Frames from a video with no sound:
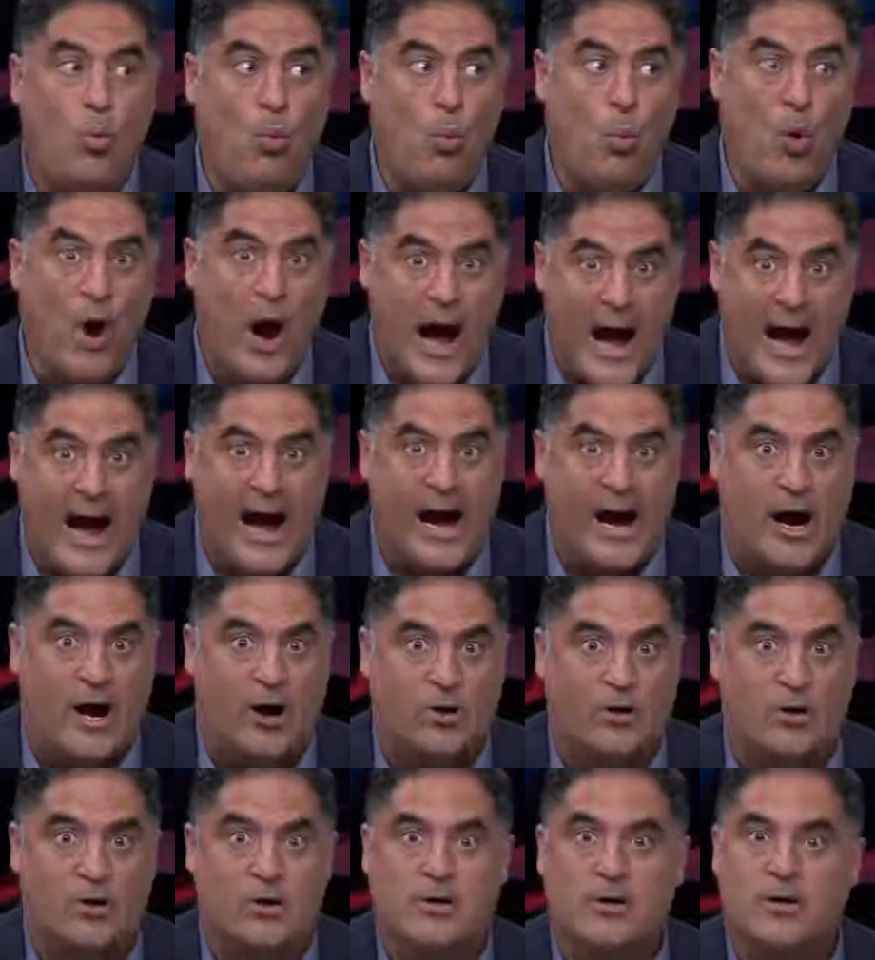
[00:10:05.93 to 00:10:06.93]

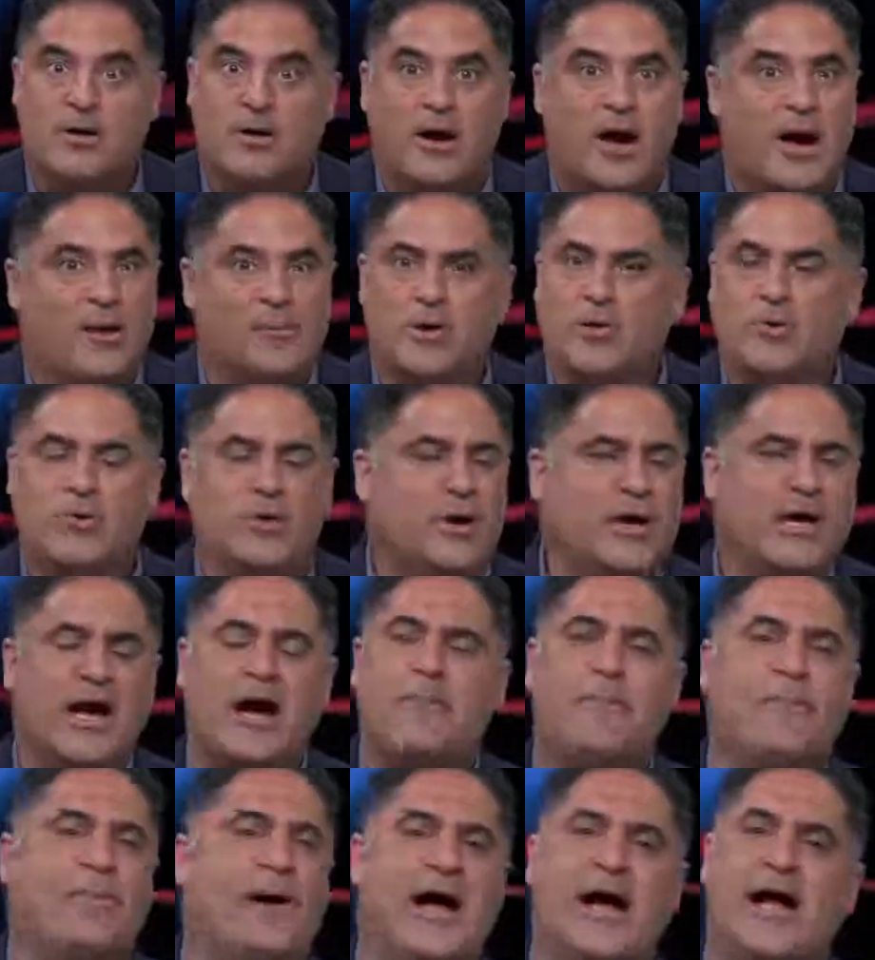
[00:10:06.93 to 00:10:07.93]
wow. I mean, we
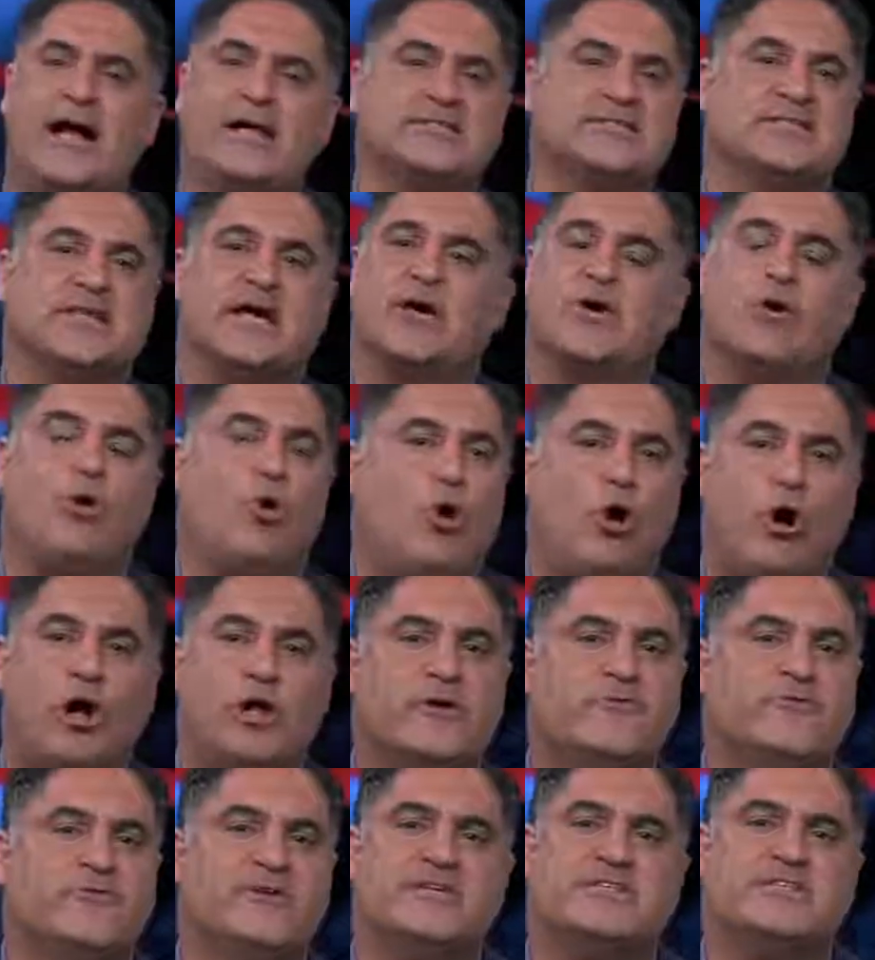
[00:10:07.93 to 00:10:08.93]
got past like
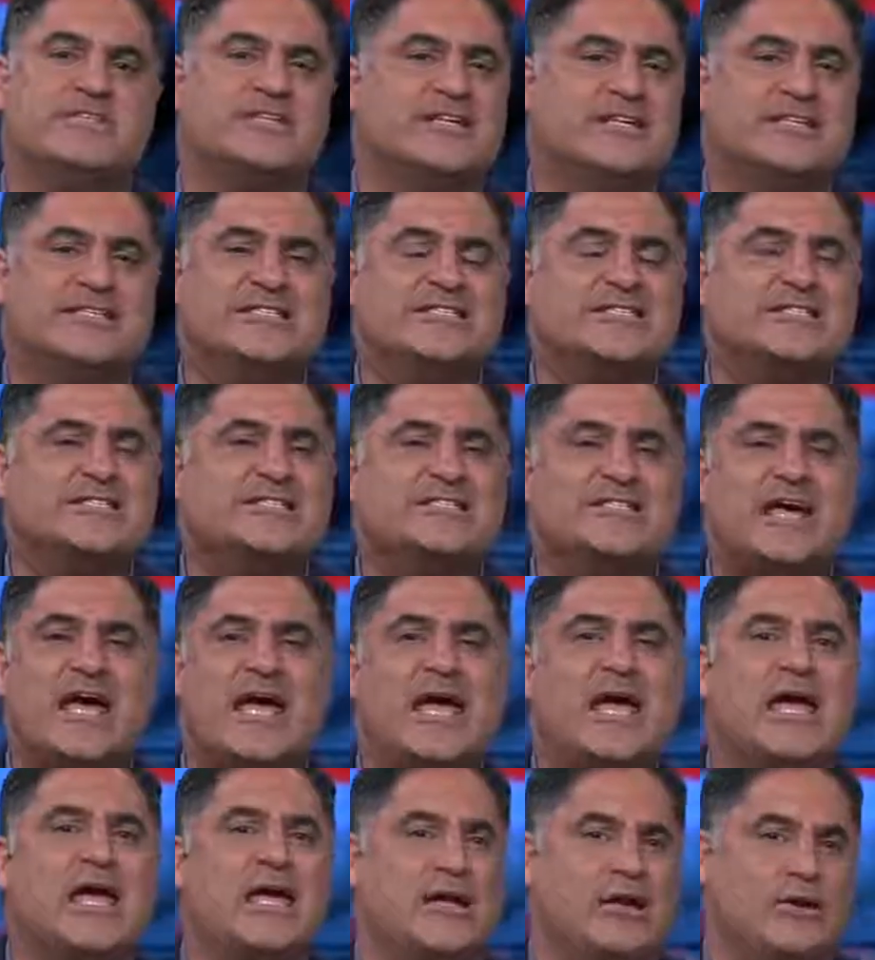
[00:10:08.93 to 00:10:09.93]
all of these
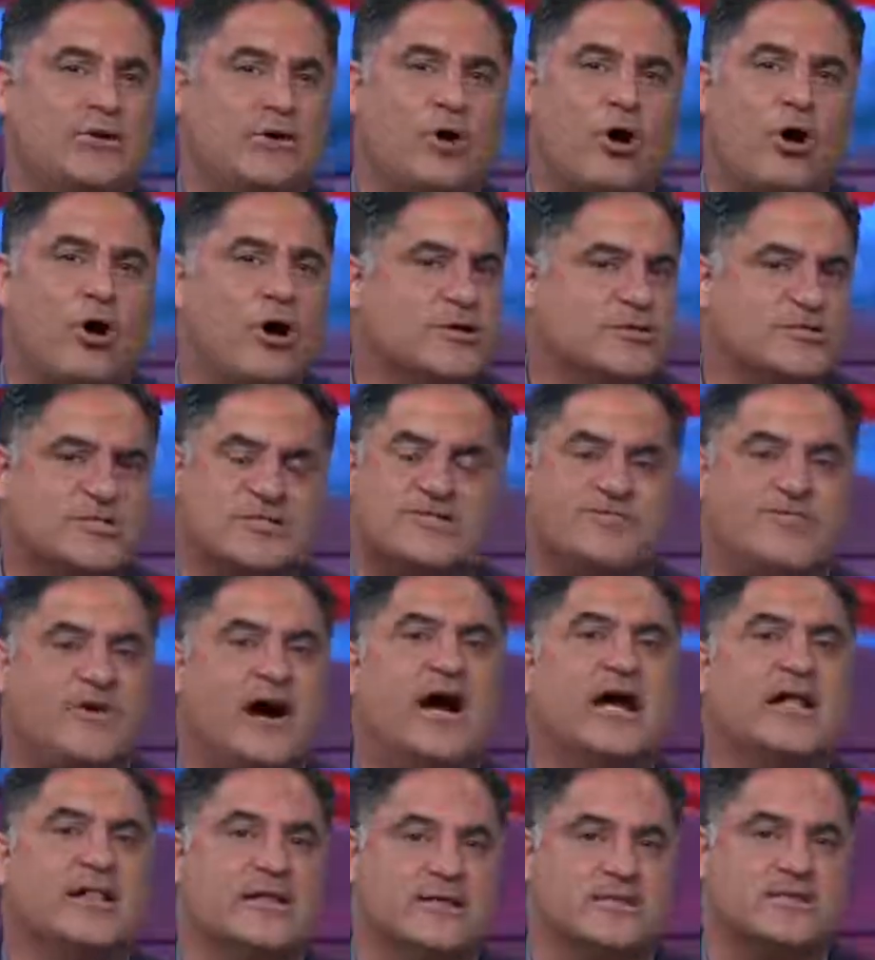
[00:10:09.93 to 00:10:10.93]
insane calls to
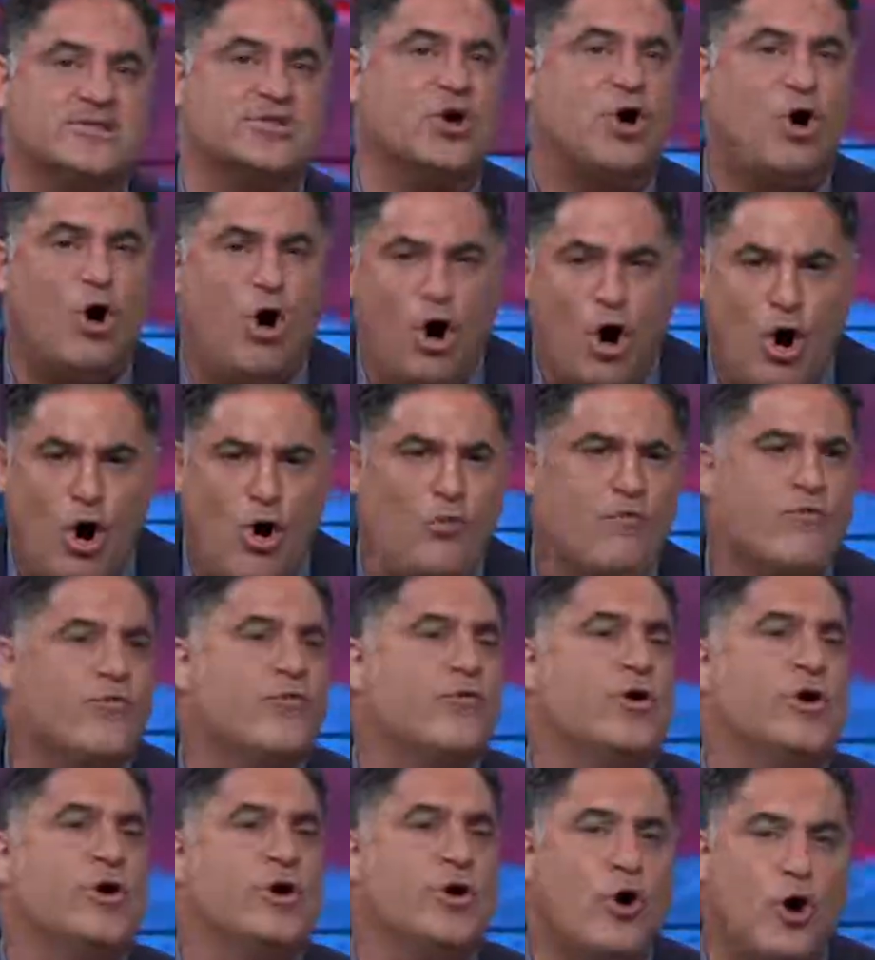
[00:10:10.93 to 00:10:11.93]
violence
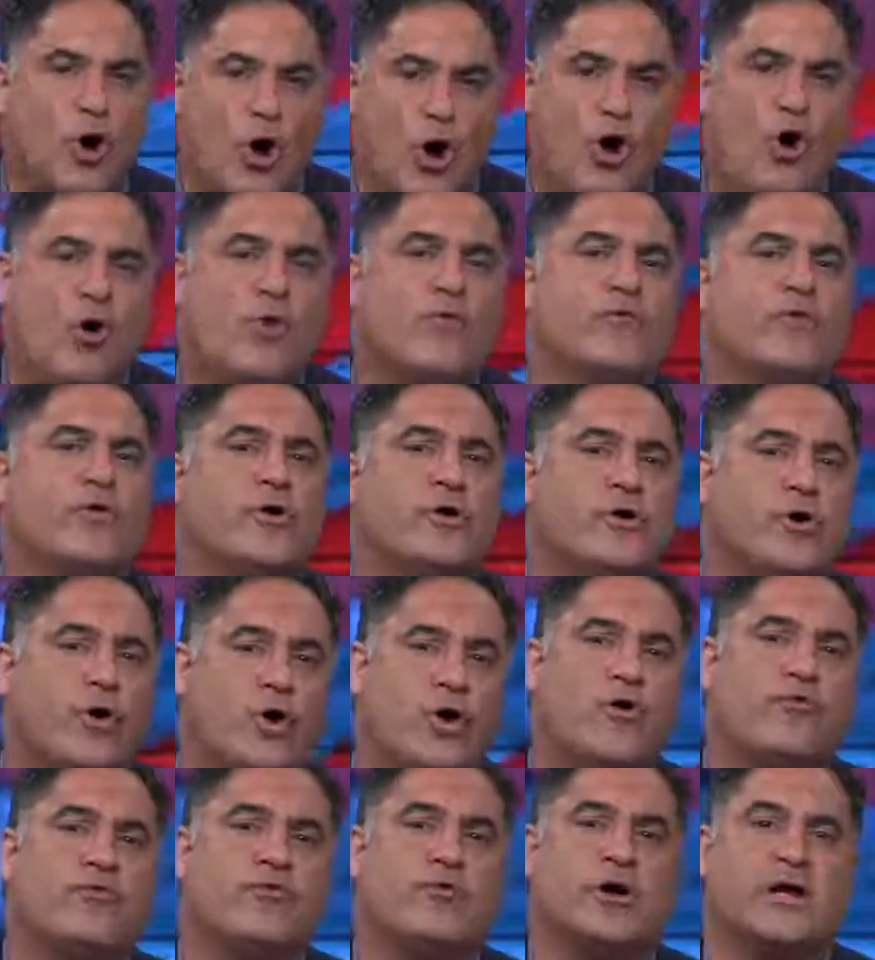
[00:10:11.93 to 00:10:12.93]
over and over and
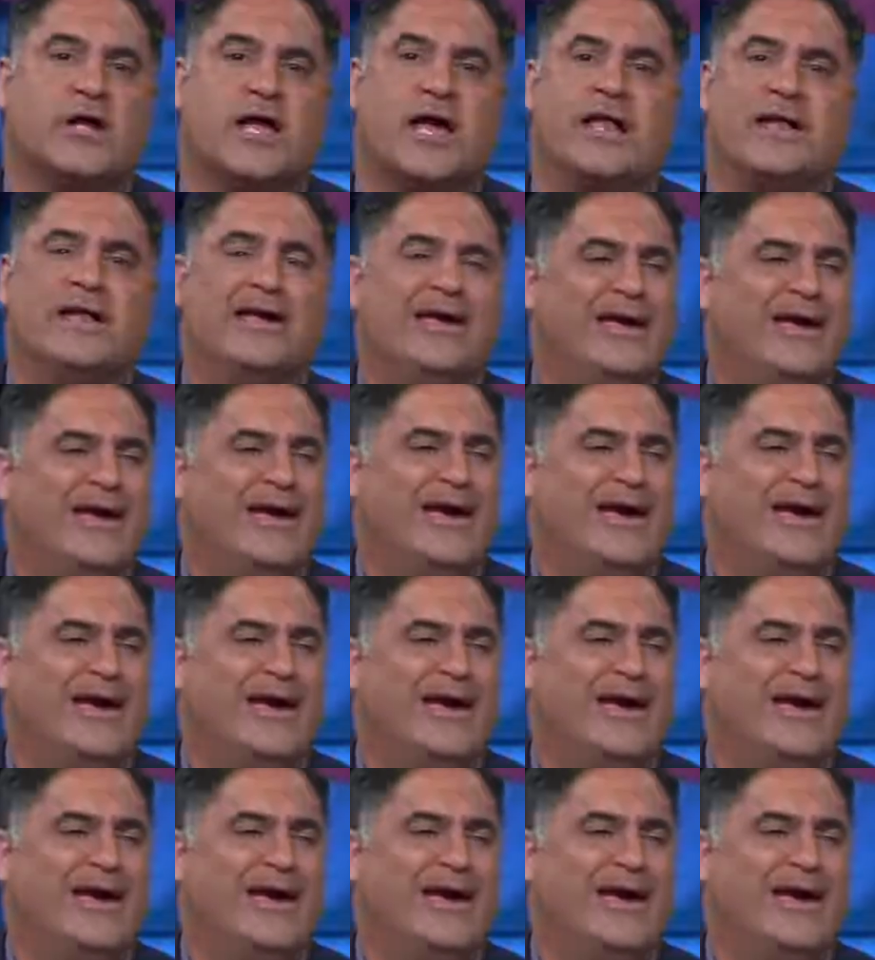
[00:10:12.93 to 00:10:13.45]
over again.